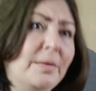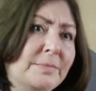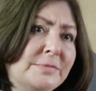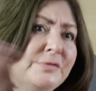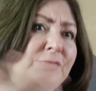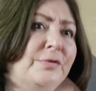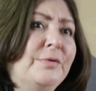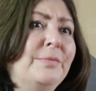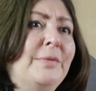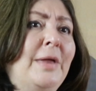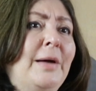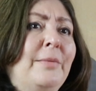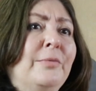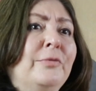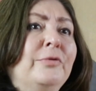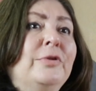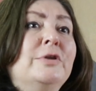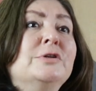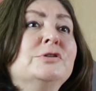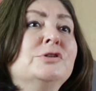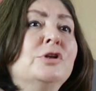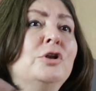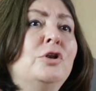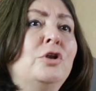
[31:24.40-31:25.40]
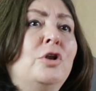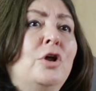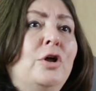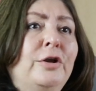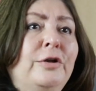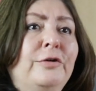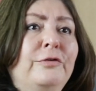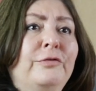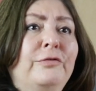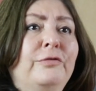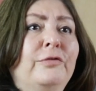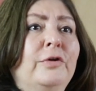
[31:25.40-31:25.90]
comes from that. There's a
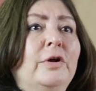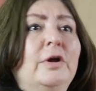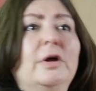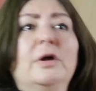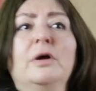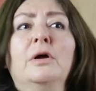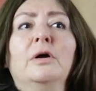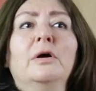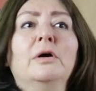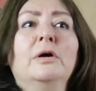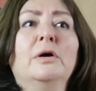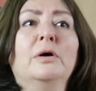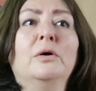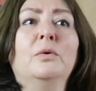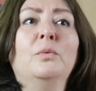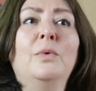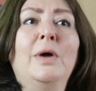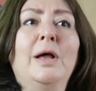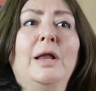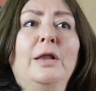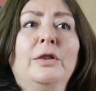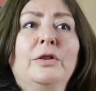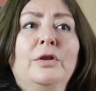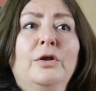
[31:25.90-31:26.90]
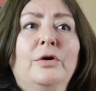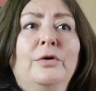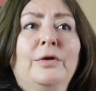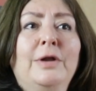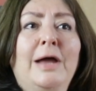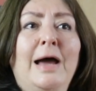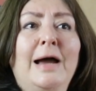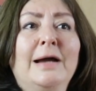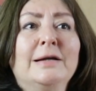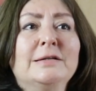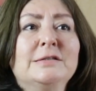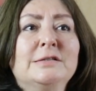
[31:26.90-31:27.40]
lot of
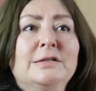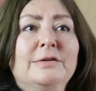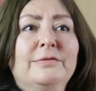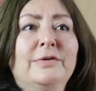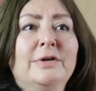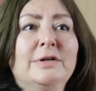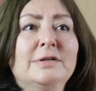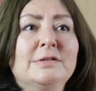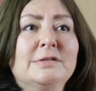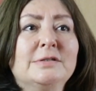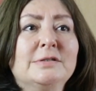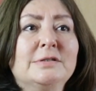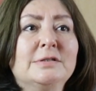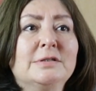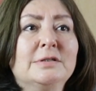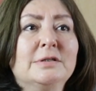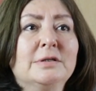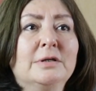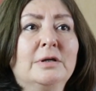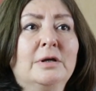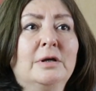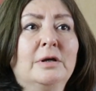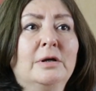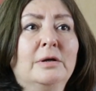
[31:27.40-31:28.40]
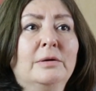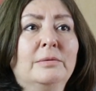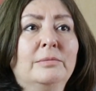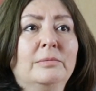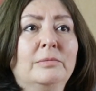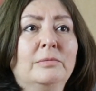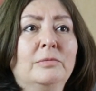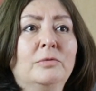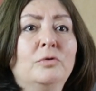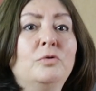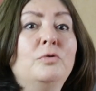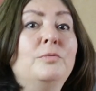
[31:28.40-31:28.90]
well-known activists
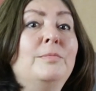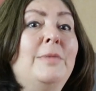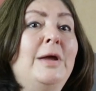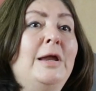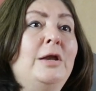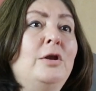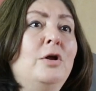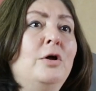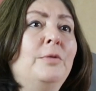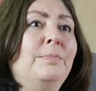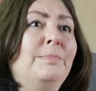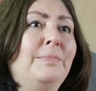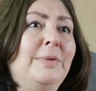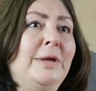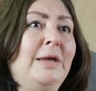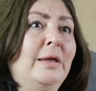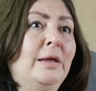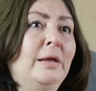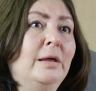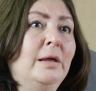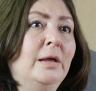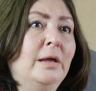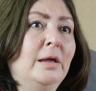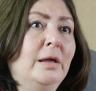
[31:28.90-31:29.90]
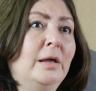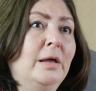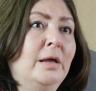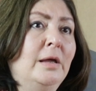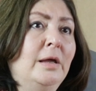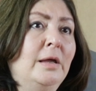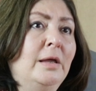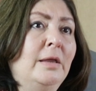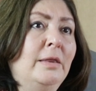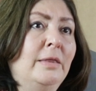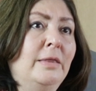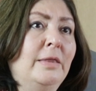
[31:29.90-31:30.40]
um, who may not be
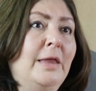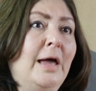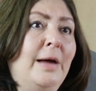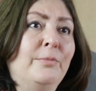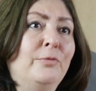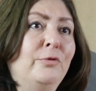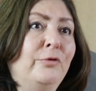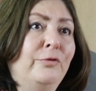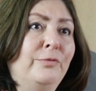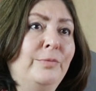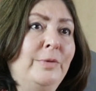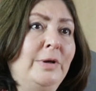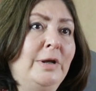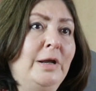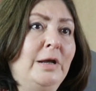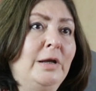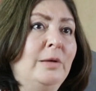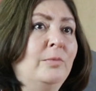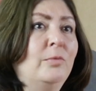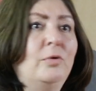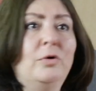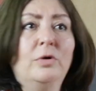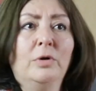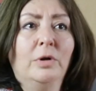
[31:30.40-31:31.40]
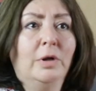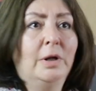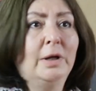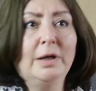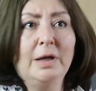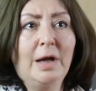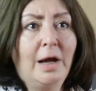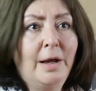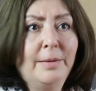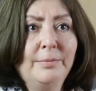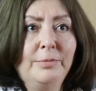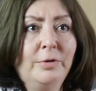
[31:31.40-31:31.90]
in that movement anymore.
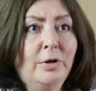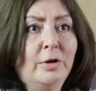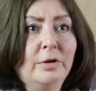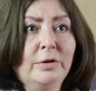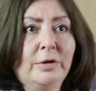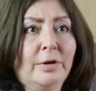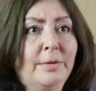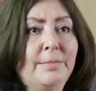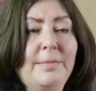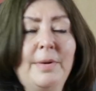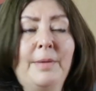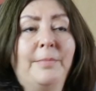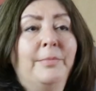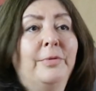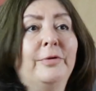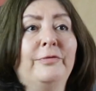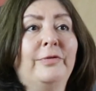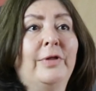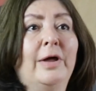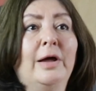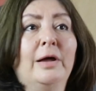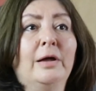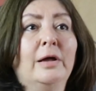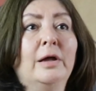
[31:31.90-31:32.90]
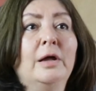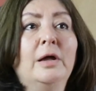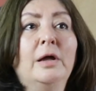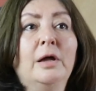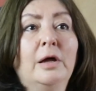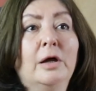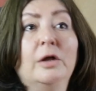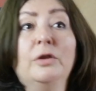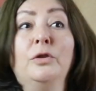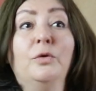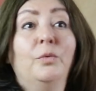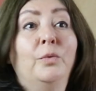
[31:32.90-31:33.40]
Like I'm not a member of that,
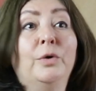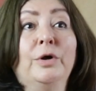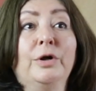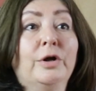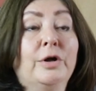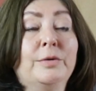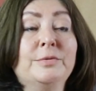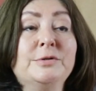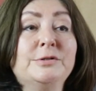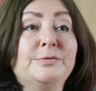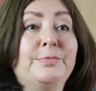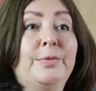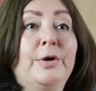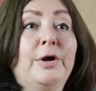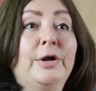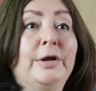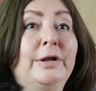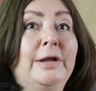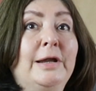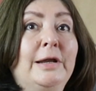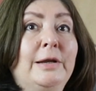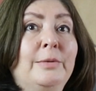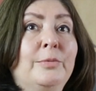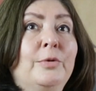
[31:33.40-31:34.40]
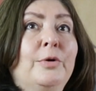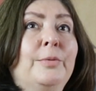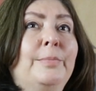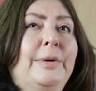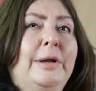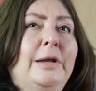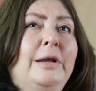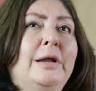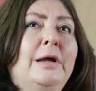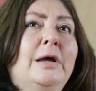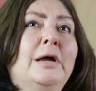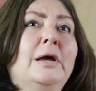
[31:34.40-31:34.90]
the Work Communist Party
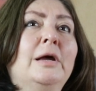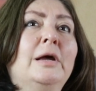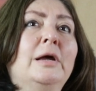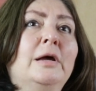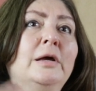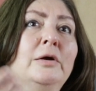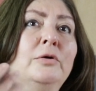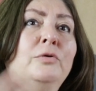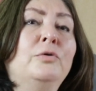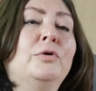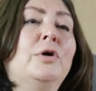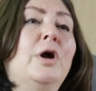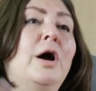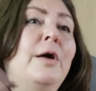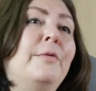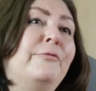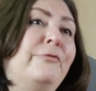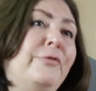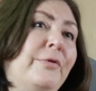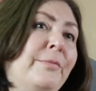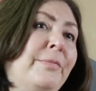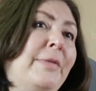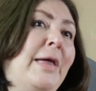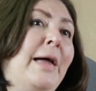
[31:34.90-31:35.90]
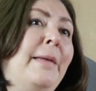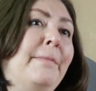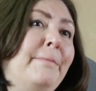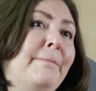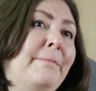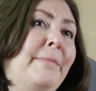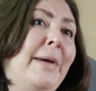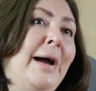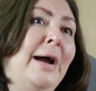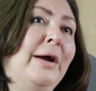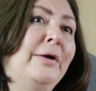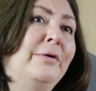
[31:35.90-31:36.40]
anymore, but who come from
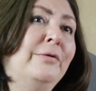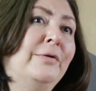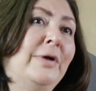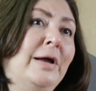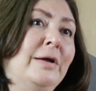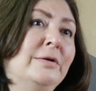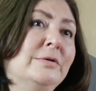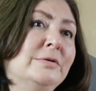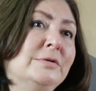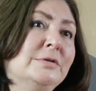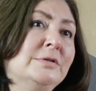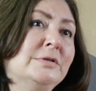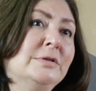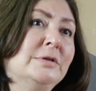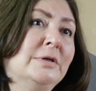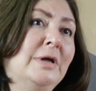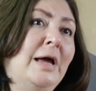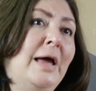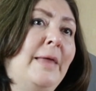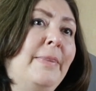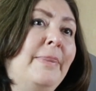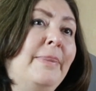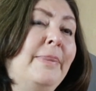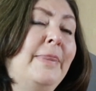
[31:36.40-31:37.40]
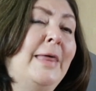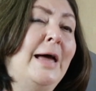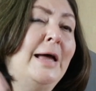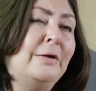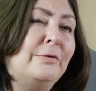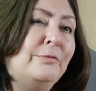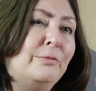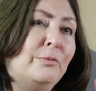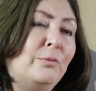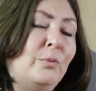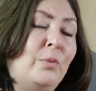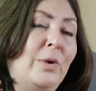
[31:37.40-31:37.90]
that background and
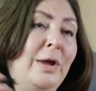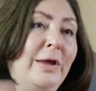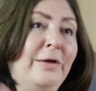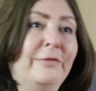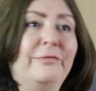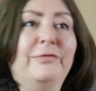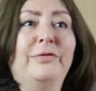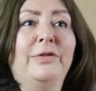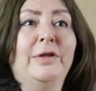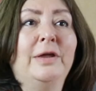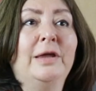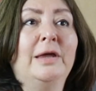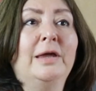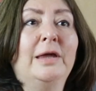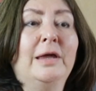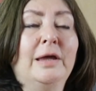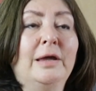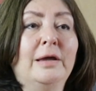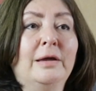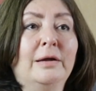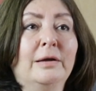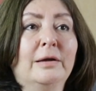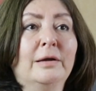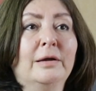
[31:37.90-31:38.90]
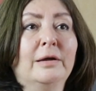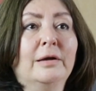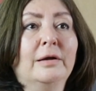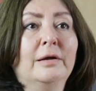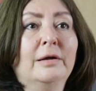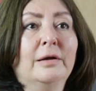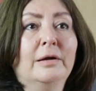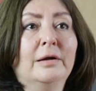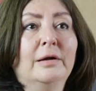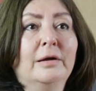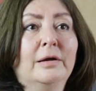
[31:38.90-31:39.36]
that way of thinking